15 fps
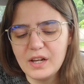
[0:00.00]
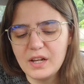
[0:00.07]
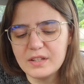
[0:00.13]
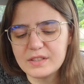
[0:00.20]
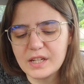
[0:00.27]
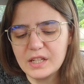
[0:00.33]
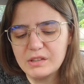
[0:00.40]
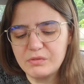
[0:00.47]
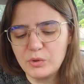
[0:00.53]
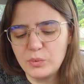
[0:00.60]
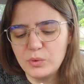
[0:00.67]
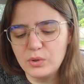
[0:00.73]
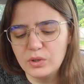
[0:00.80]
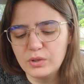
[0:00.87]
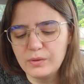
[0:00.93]
is kind of
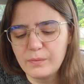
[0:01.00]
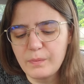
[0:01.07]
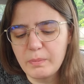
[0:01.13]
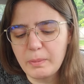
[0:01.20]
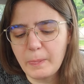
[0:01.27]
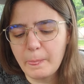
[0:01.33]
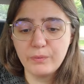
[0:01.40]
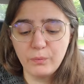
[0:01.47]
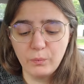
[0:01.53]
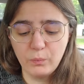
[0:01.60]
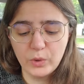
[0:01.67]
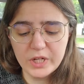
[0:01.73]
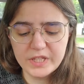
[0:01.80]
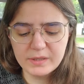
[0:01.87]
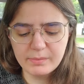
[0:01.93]
cool.
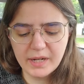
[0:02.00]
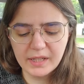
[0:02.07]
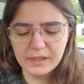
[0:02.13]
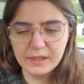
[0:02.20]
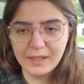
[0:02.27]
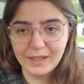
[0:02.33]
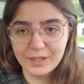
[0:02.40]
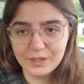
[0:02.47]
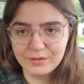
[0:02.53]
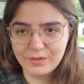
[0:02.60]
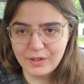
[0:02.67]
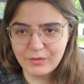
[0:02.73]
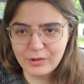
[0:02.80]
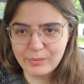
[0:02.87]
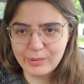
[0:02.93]
What's my least
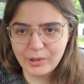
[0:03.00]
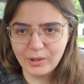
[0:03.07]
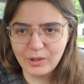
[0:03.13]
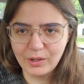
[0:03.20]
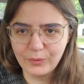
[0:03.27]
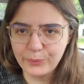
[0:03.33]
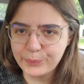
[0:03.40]
favorite part?